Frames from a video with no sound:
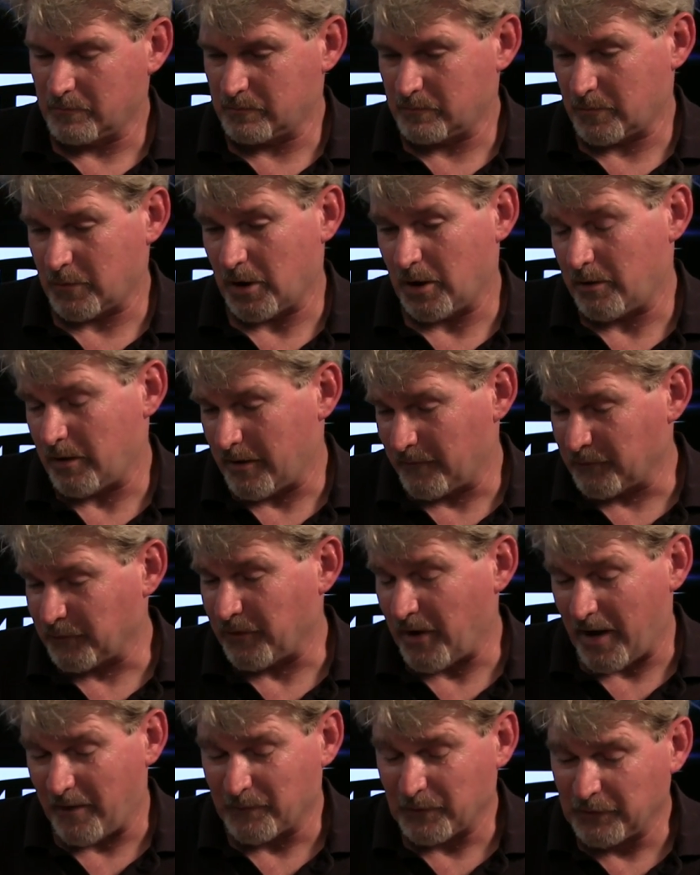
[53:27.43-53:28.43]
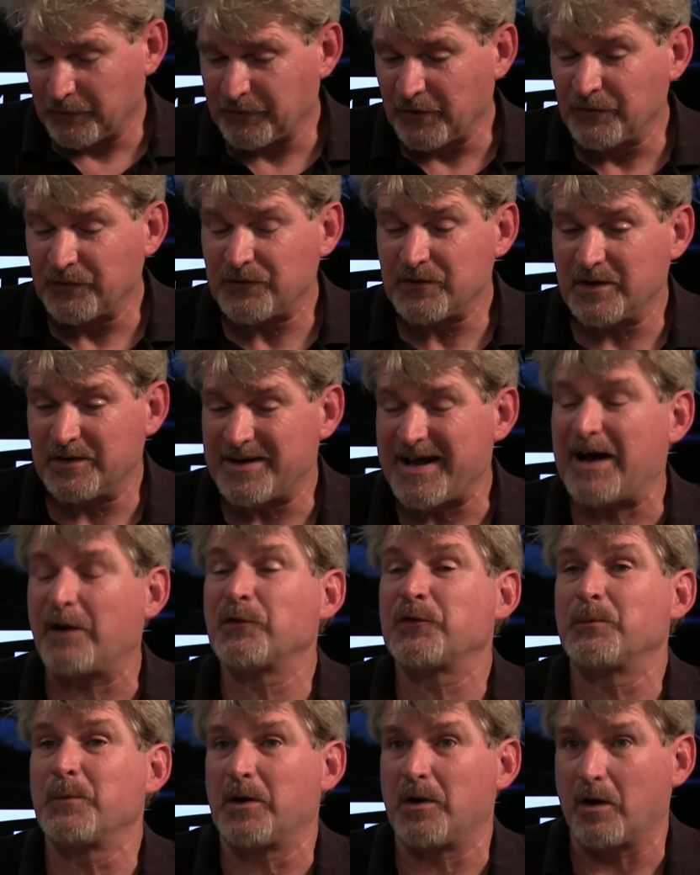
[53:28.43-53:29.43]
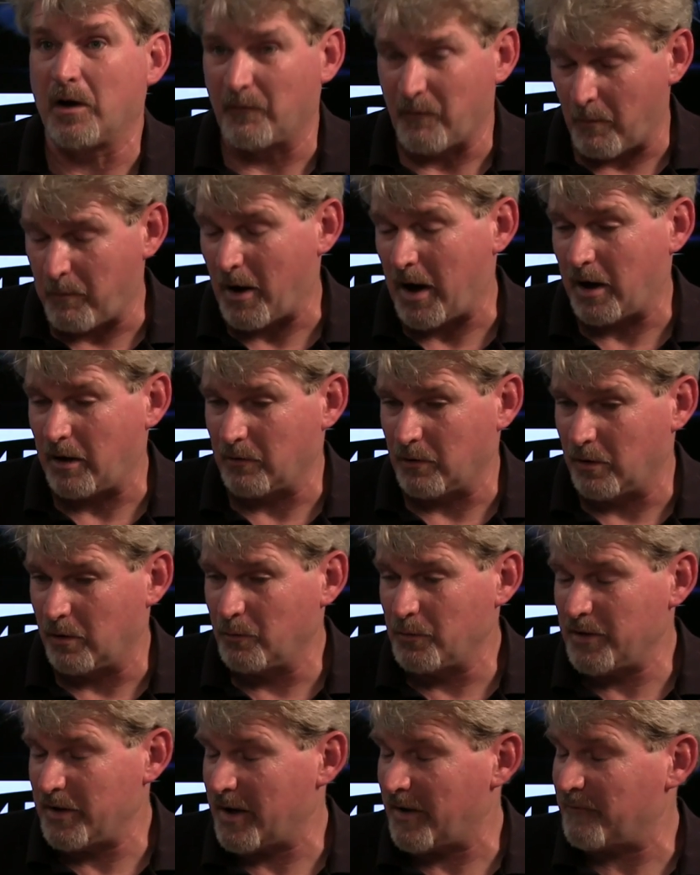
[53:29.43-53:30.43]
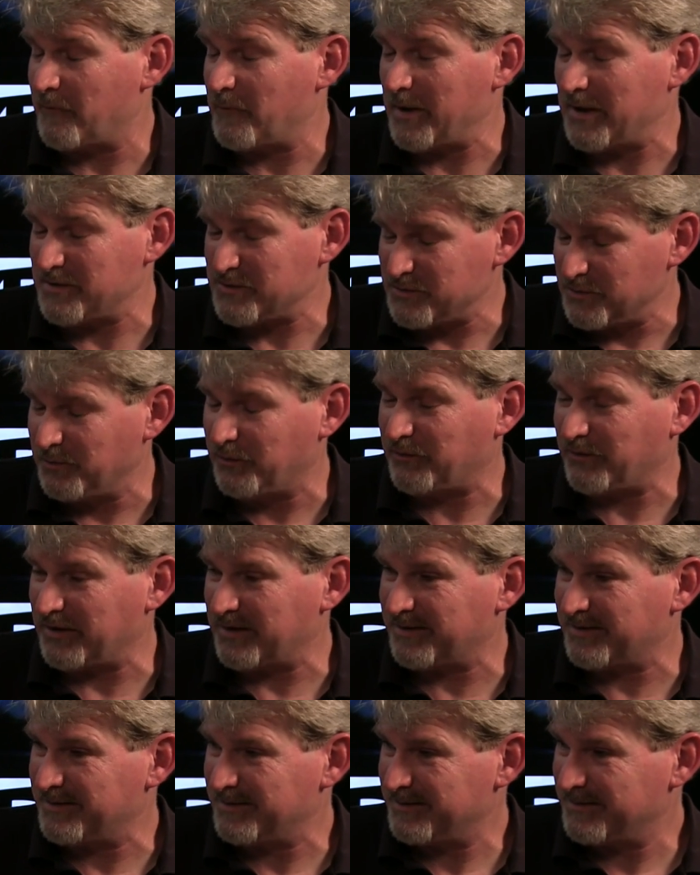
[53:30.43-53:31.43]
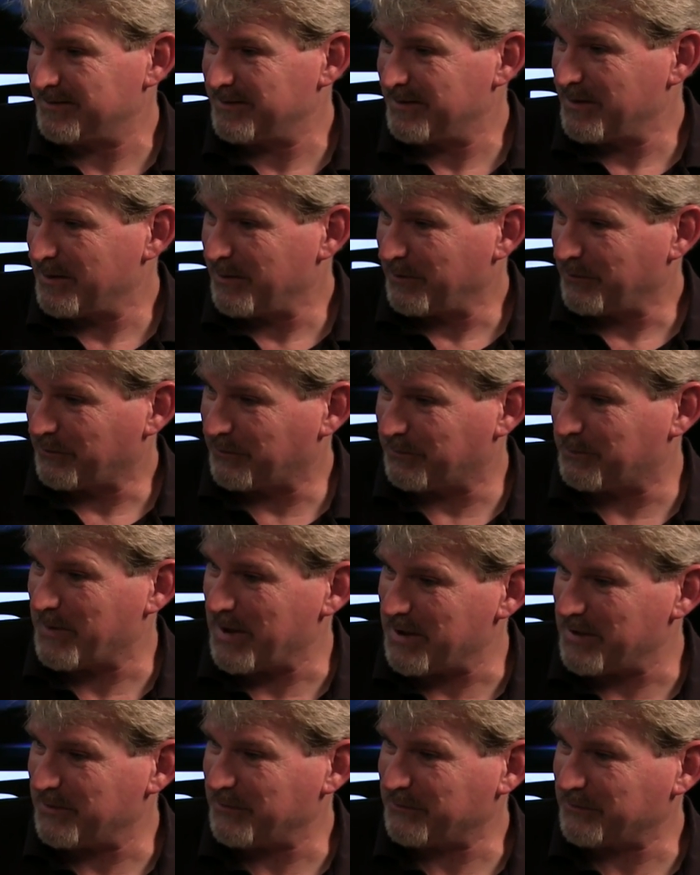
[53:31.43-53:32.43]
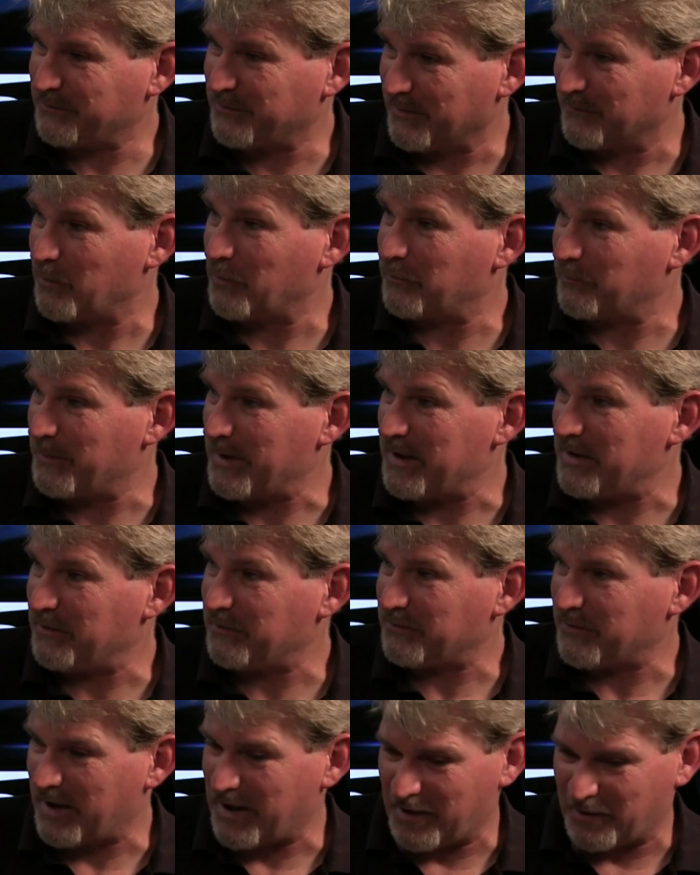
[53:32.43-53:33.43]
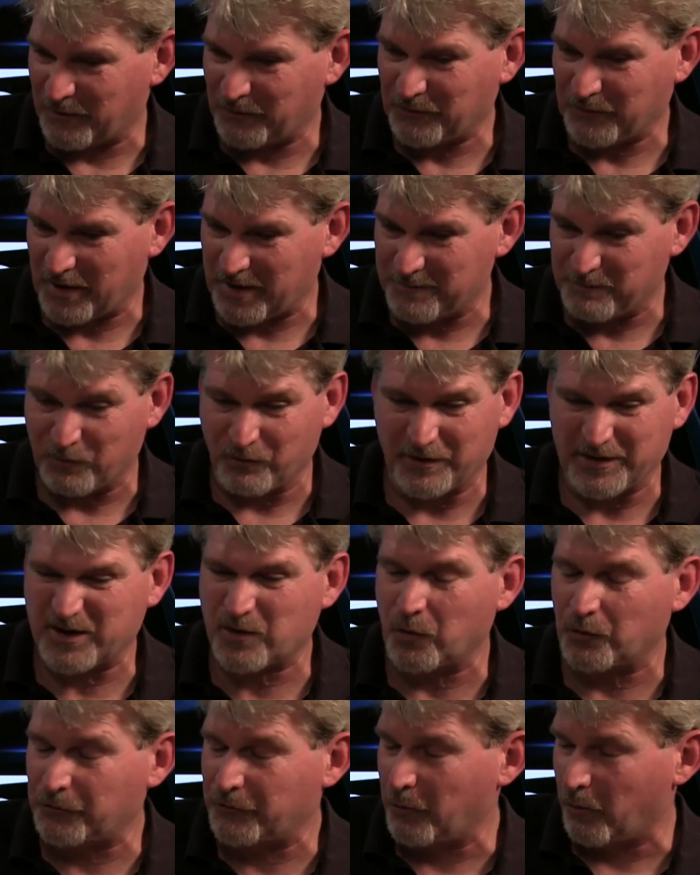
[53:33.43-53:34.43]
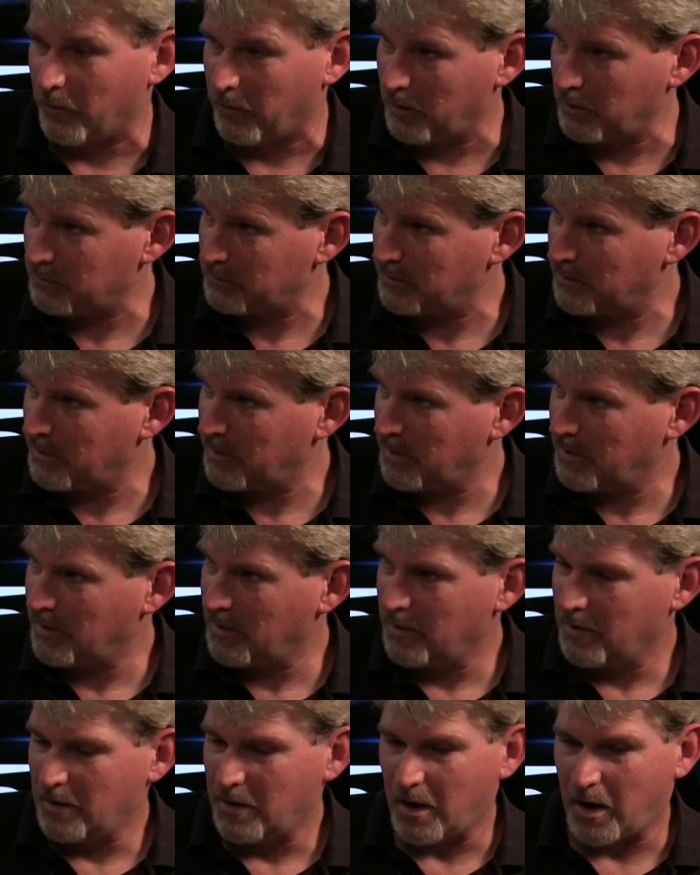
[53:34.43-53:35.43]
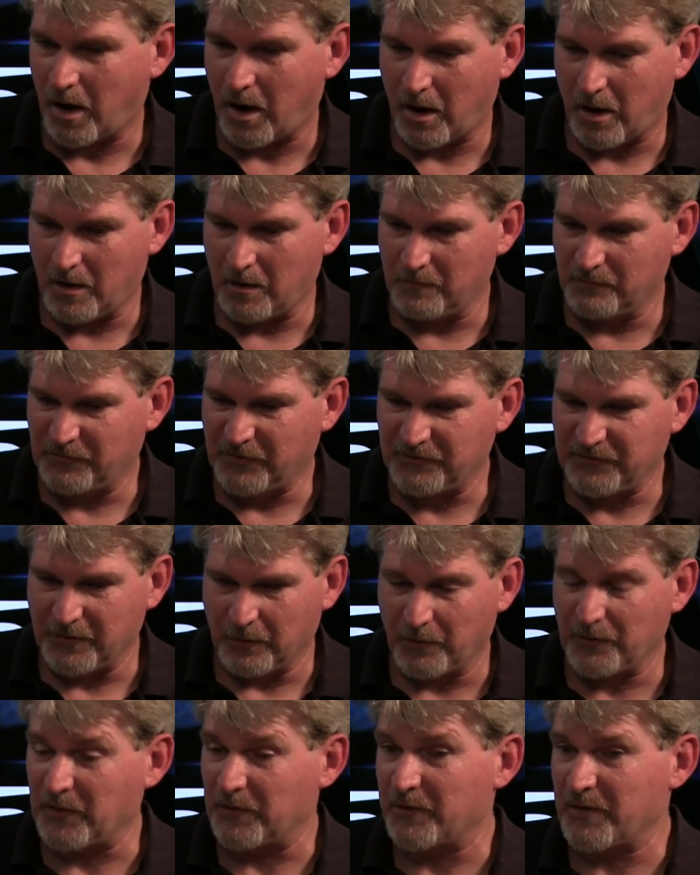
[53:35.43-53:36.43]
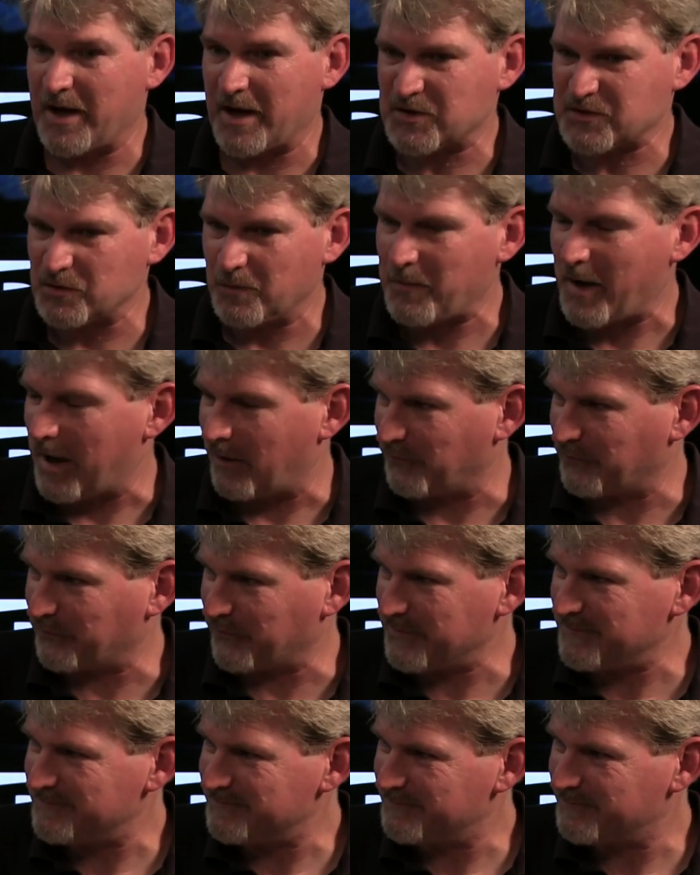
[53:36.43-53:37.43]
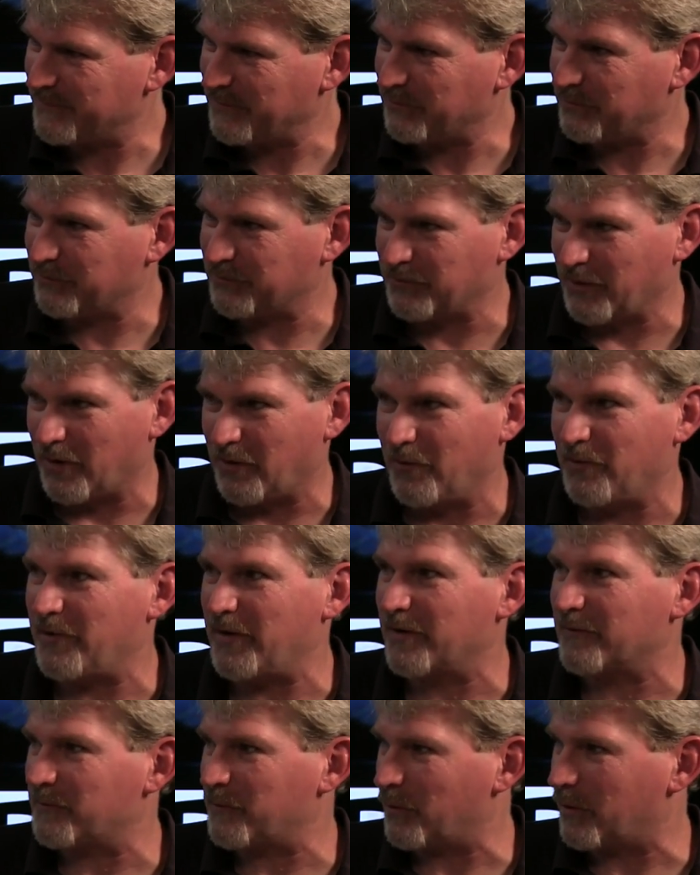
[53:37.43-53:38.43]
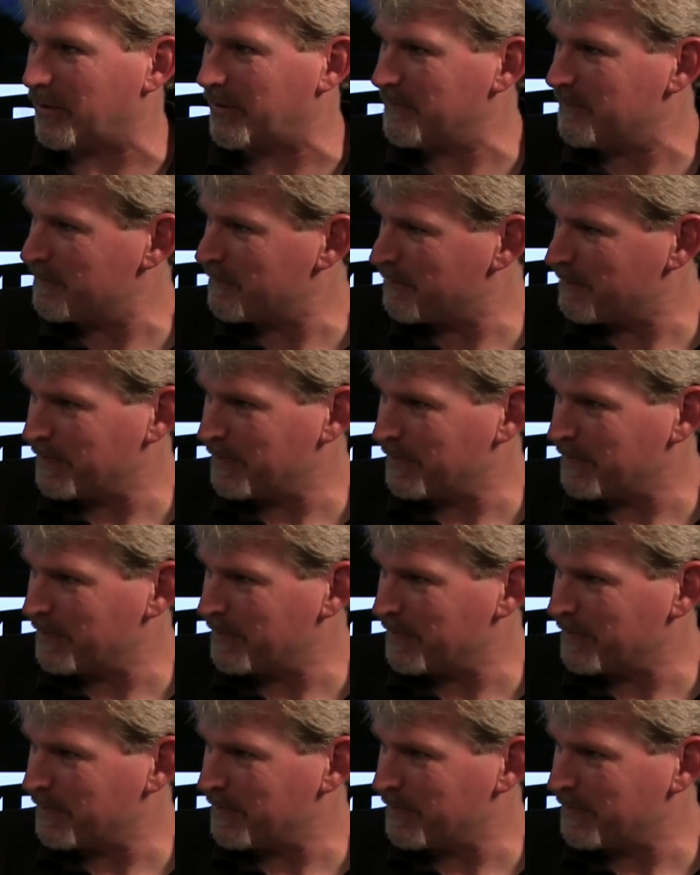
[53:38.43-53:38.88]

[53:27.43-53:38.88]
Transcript: you know, ever, ever since the announcement of Apollo, we have been using space, civil space, as a political tool mm-hmm. um, to deal with international policy. So Russia's uh, are